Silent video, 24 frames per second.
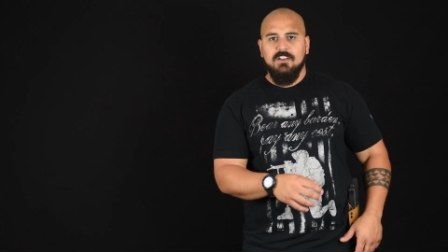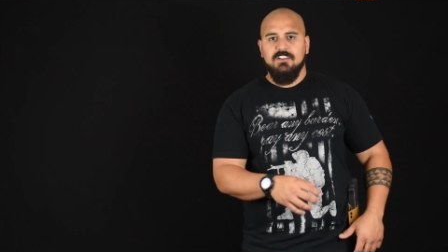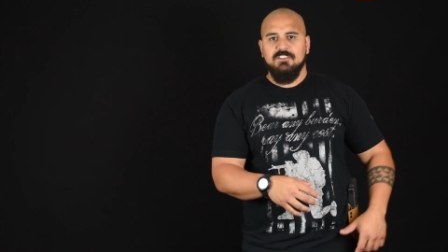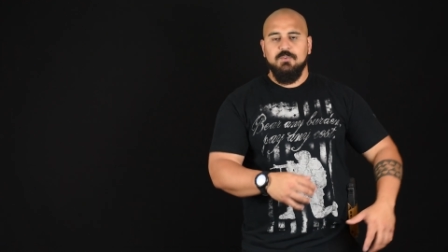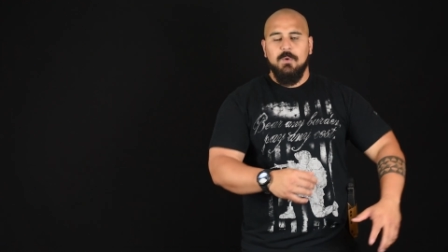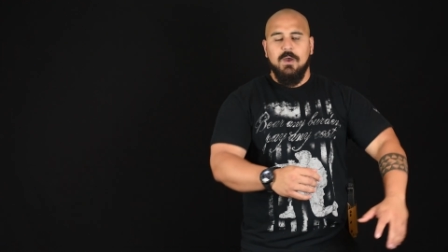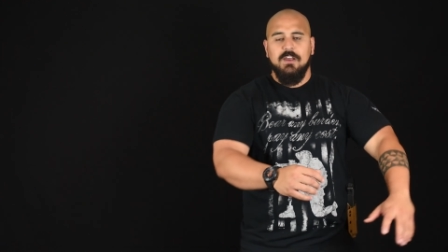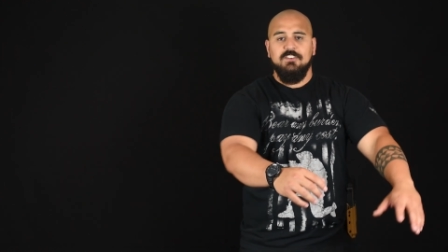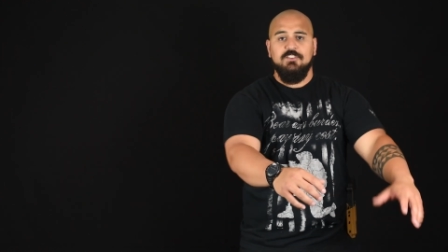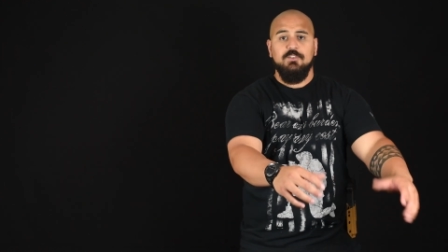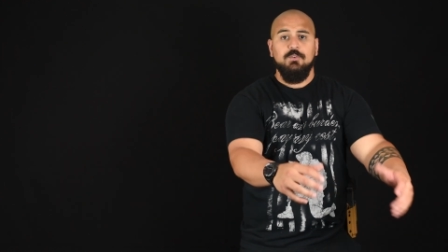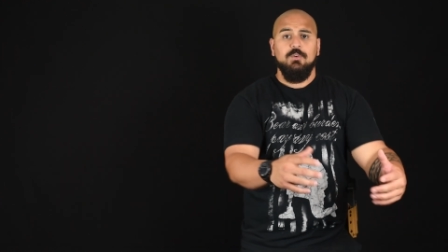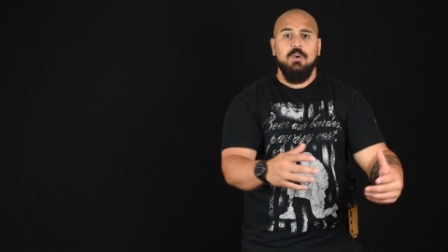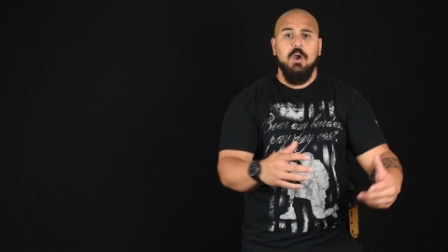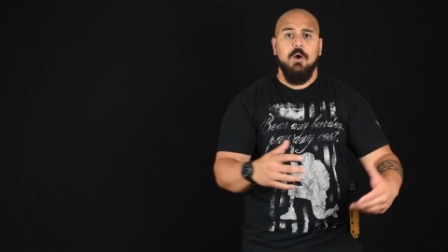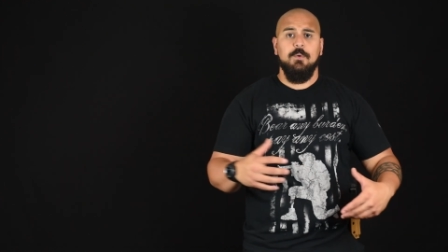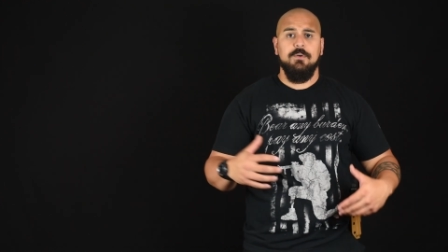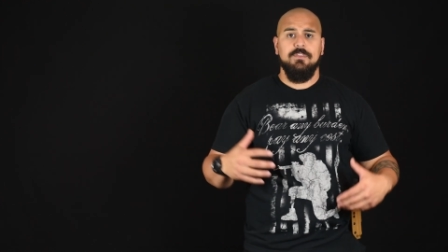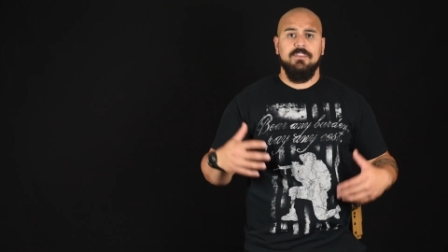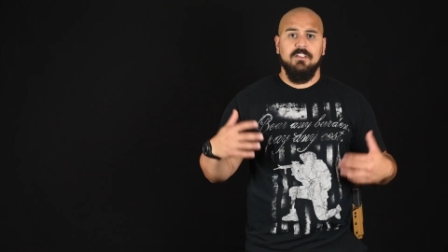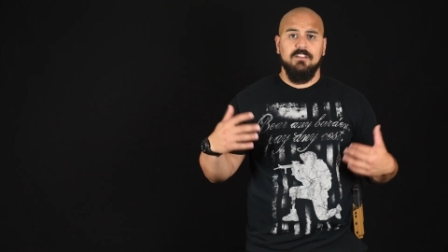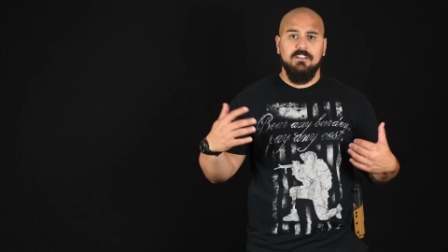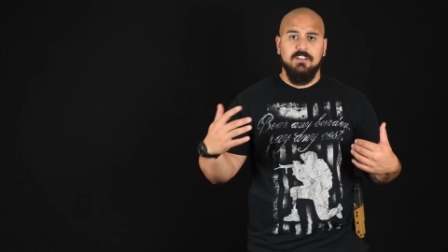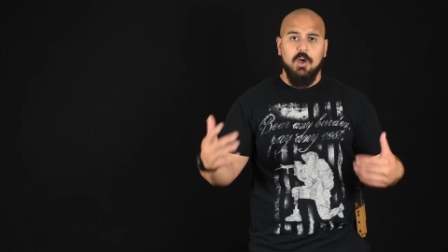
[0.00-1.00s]
So I do go
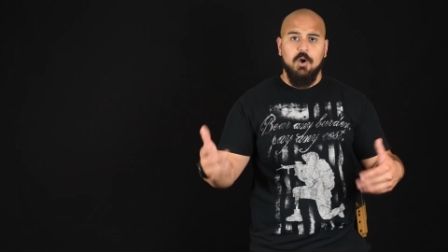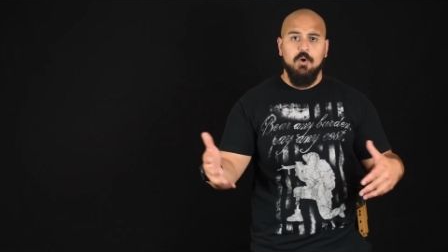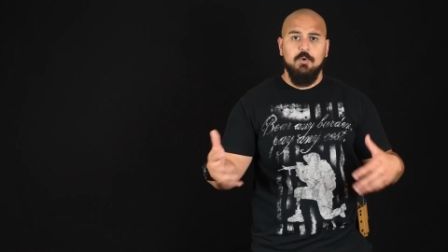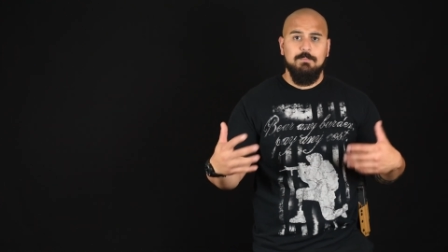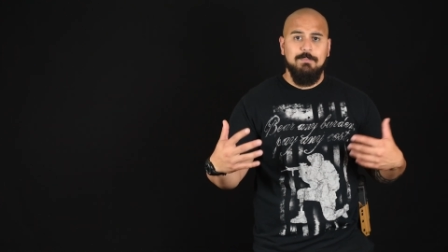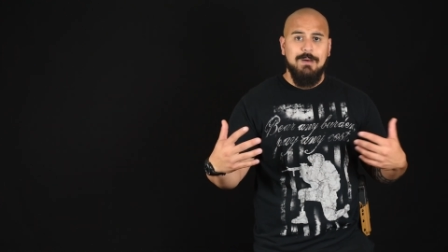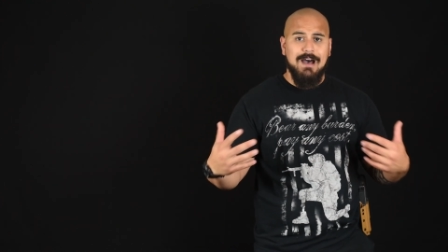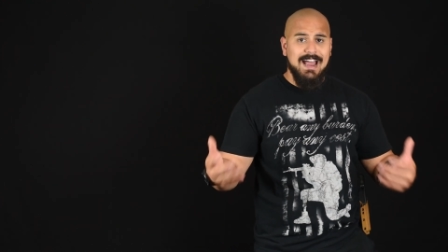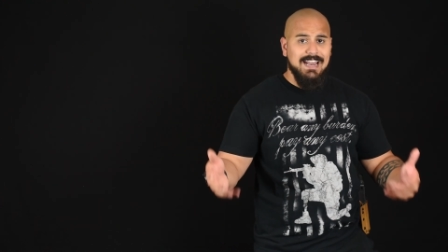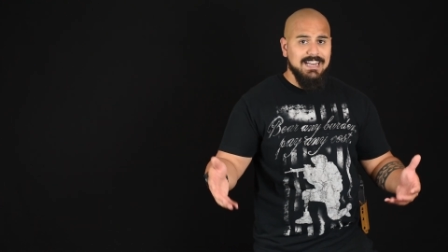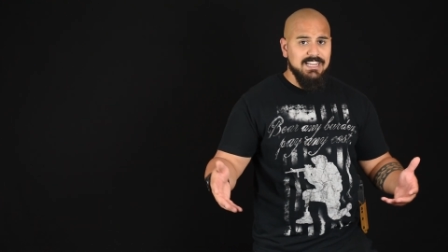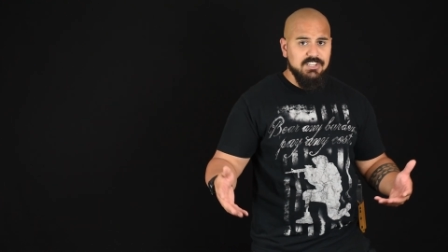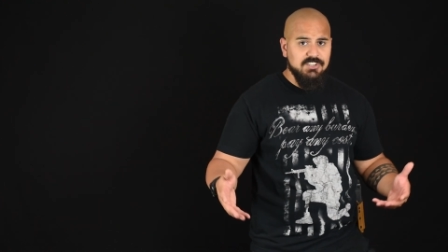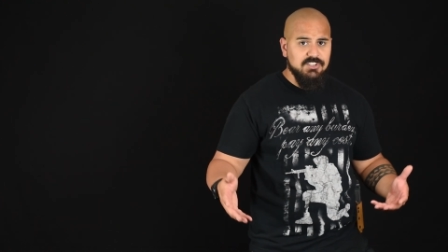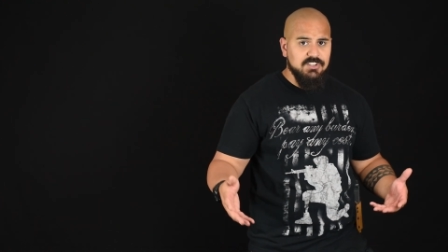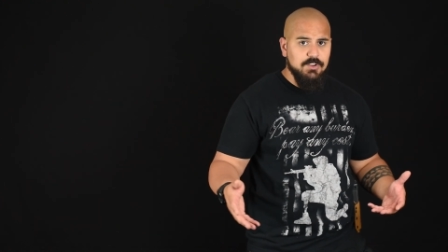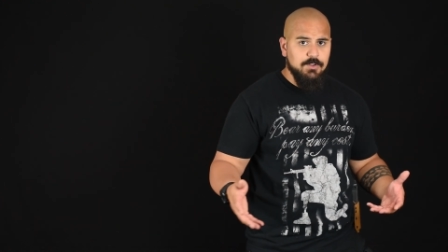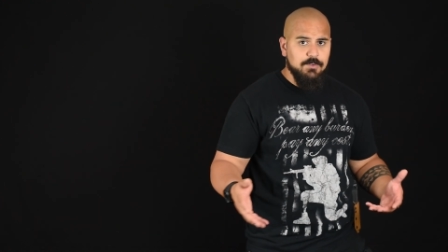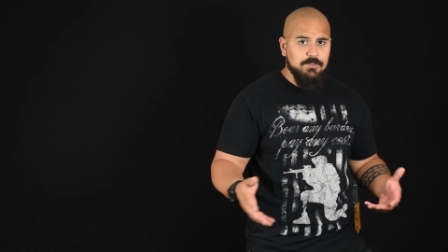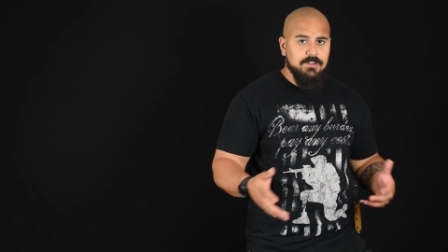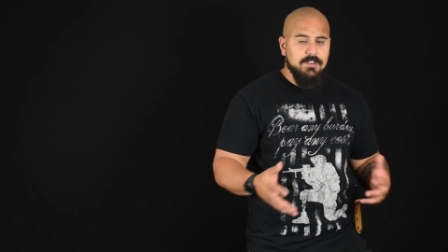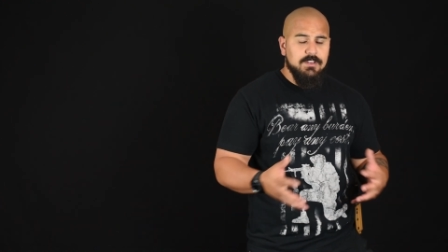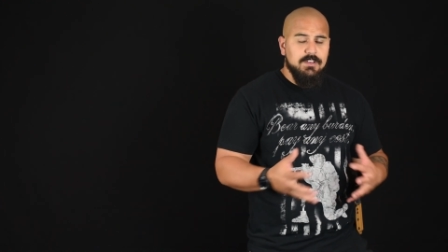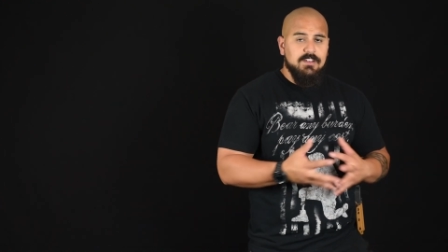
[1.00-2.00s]
with a low body
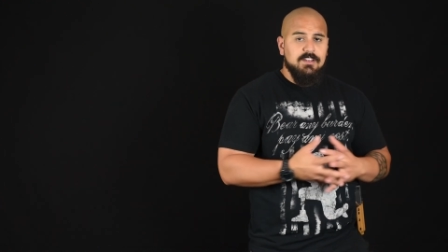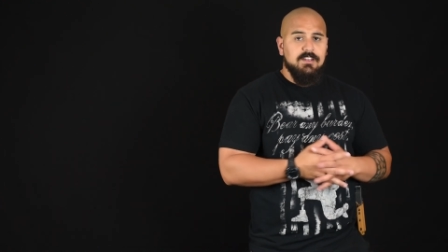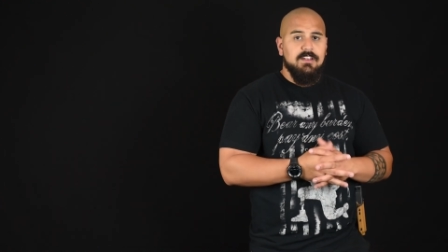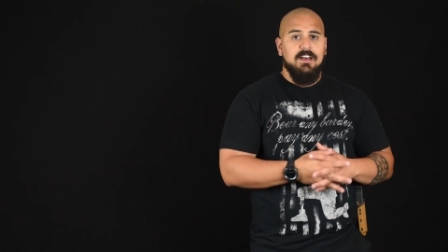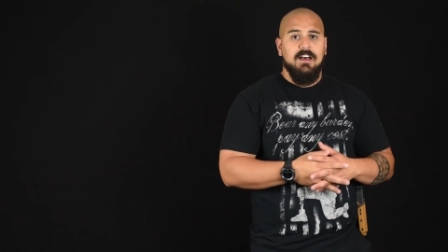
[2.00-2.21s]
shield.